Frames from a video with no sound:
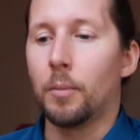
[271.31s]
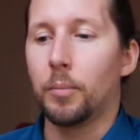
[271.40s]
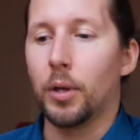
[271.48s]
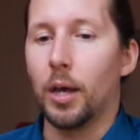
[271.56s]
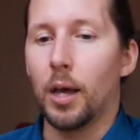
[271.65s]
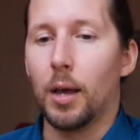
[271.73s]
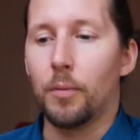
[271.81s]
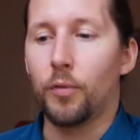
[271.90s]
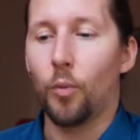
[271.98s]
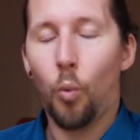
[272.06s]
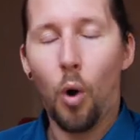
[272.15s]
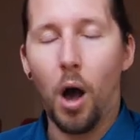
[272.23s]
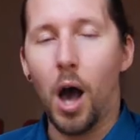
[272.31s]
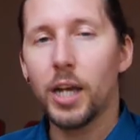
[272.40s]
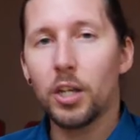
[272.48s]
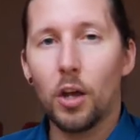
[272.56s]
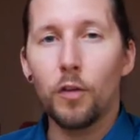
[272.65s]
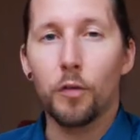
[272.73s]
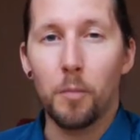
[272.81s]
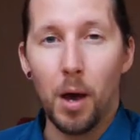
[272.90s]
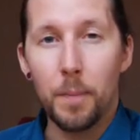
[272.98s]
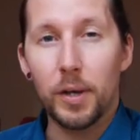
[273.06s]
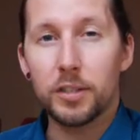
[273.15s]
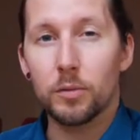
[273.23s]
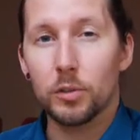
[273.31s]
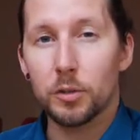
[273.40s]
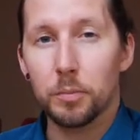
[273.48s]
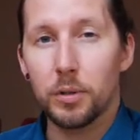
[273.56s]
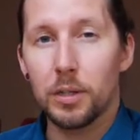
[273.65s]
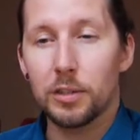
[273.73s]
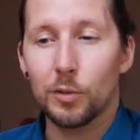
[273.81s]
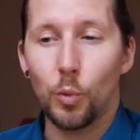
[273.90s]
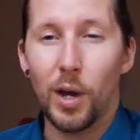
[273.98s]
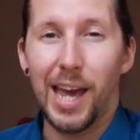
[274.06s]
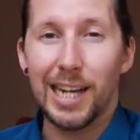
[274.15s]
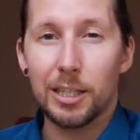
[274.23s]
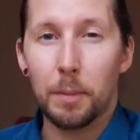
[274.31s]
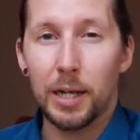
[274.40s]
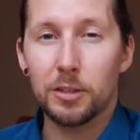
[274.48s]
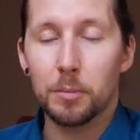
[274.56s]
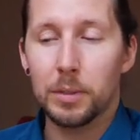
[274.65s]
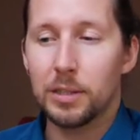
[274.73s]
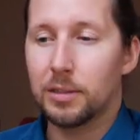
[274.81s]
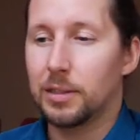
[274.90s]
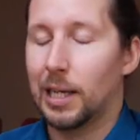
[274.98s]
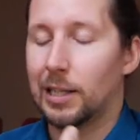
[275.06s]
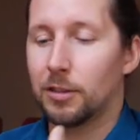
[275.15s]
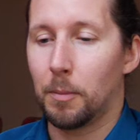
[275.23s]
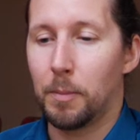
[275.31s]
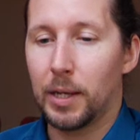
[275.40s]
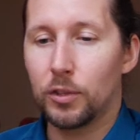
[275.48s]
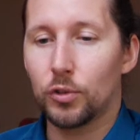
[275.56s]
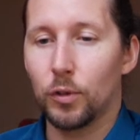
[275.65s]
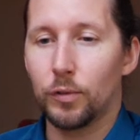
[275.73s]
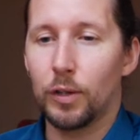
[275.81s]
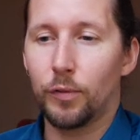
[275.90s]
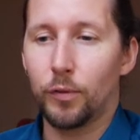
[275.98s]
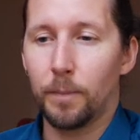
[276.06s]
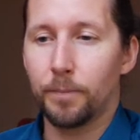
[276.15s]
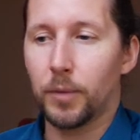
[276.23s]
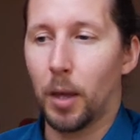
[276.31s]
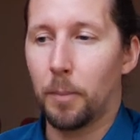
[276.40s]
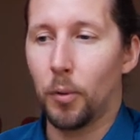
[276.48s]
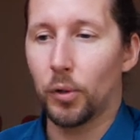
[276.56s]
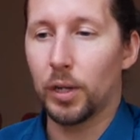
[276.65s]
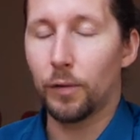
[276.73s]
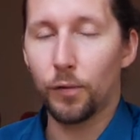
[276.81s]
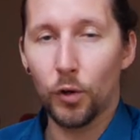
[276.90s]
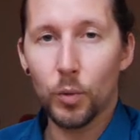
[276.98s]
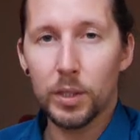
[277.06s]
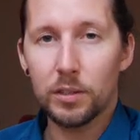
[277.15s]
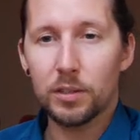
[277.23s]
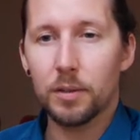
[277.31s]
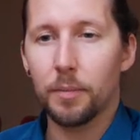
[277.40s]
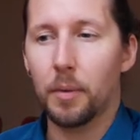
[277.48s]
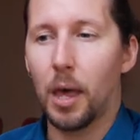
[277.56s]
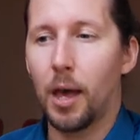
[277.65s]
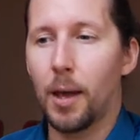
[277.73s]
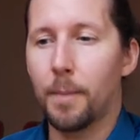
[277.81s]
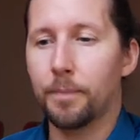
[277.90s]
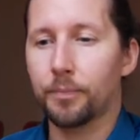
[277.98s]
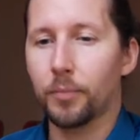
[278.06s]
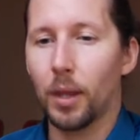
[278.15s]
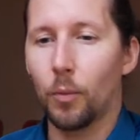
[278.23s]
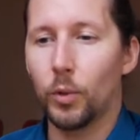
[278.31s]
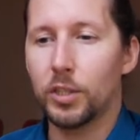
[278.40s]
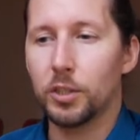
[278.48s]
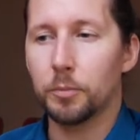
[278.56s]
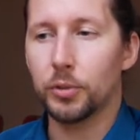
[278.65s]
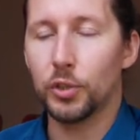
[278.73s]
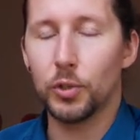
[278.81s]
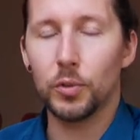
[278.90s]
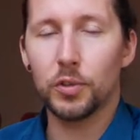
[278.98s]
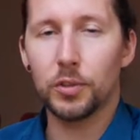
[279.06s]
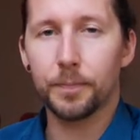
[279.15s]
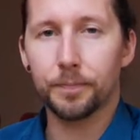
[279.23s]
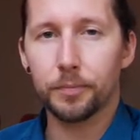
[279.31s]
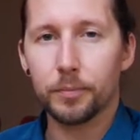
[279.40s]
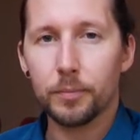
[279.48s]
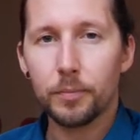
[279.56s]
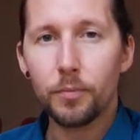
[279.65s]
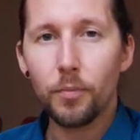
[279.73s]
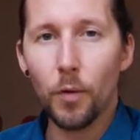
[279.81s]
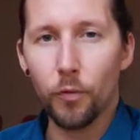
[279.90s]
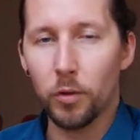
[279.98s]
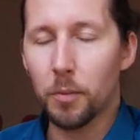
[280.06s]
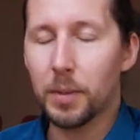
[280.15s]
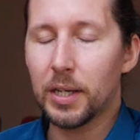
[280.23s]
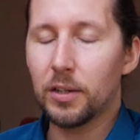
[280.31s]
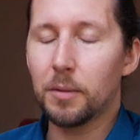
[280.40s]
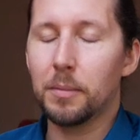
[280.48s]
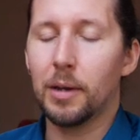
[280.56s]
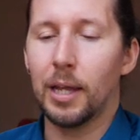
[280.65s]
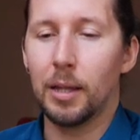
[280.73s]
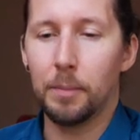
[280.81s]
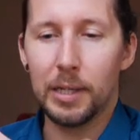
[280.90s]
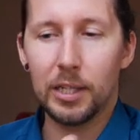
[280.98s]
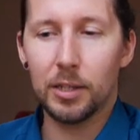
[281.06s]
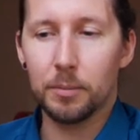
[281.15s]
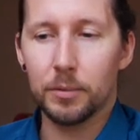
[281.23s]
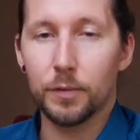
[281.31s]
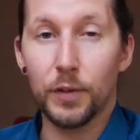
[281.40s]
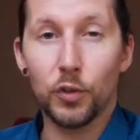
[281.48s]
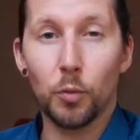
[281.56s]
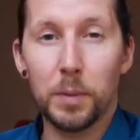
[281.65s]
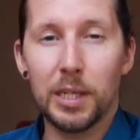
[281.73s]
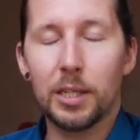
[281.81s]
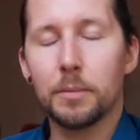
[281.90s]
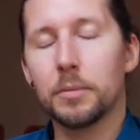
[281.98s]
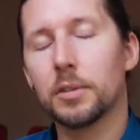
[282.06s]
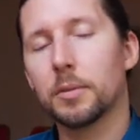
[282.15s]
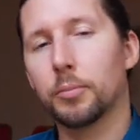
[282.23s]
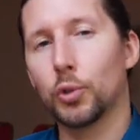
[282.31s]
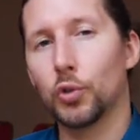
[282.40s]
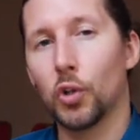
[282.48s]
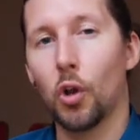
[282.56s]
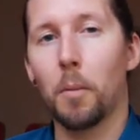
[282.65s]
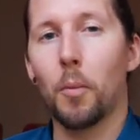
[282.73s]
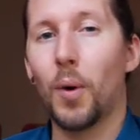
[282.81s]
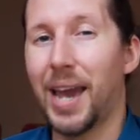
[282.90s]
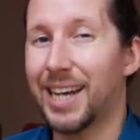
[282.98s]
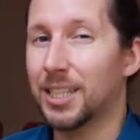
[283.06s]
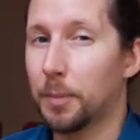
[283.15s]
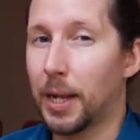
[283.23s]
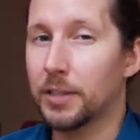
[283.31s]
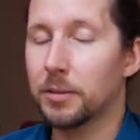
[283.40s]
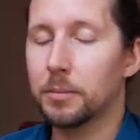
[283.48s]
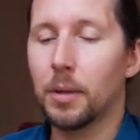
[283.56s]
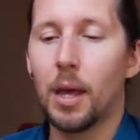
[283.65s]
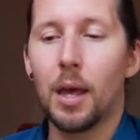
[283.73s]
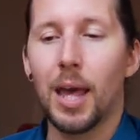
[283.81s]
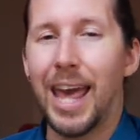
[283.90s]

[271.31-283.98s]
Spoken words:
But from what I know, from my personal experience of what ectoplasm is, it's a mixture of different bodily fluids, which is produced from the medium, and the mediums, physical mediums, produce a lot more ectoplasm.